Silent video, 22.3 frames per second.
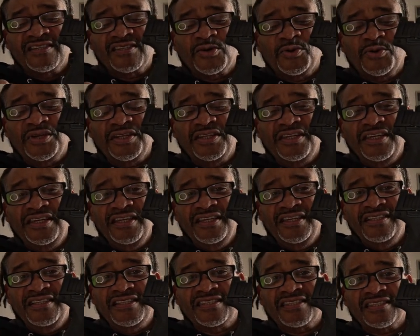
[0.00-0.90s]
So it
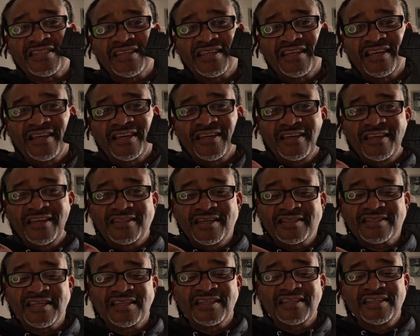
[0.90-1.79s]

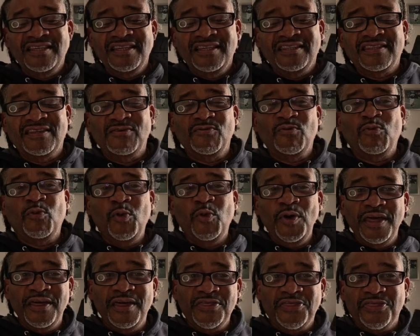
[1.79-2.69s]
doesn't need the
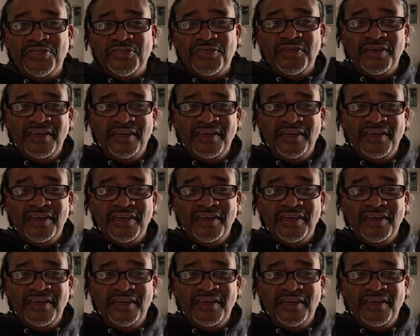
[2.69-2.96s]
width,